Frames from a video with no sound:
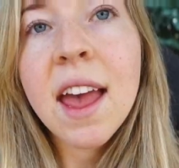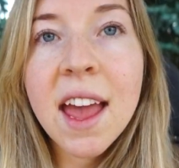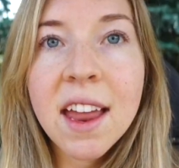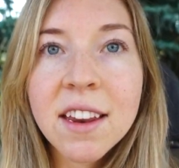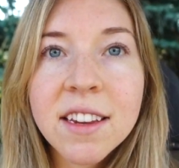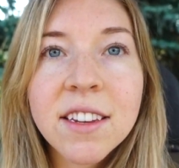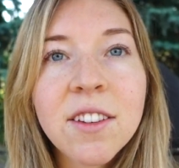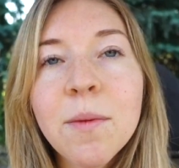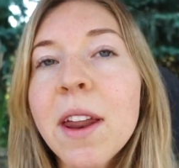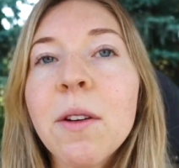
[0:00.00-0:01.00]
And
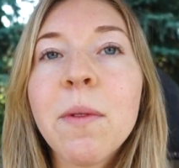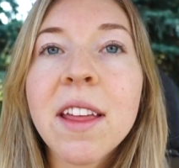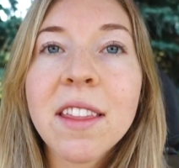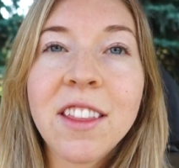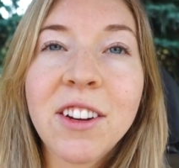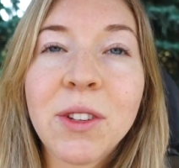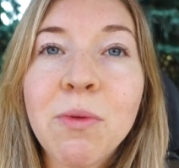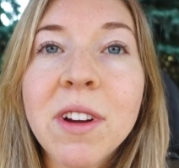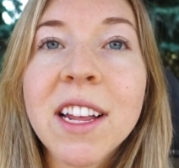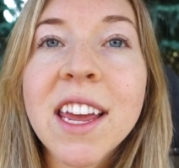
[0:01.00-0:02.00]
no matter what, there's
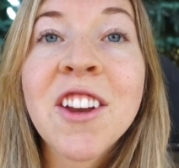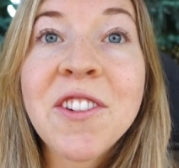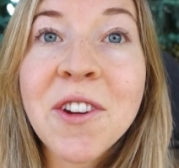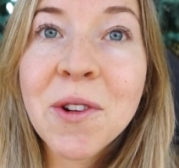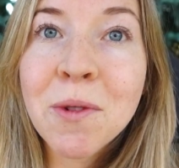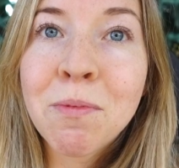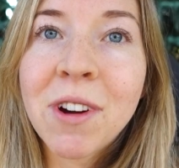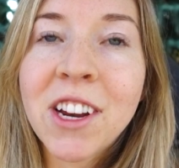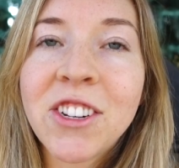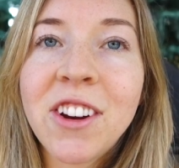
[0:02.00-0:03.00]
really no
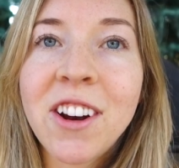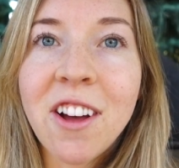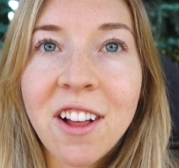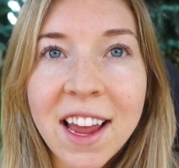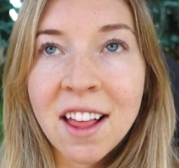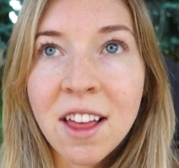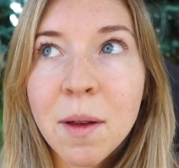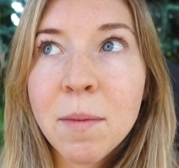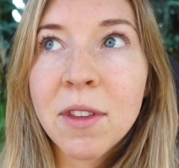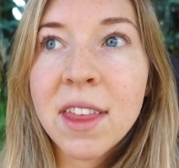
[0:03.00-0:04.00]
pressure at all. A lot
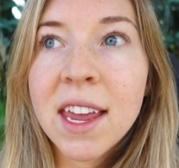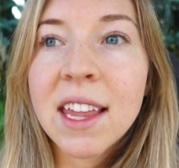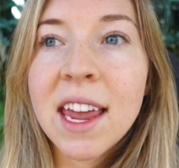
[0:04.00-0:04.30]
of people think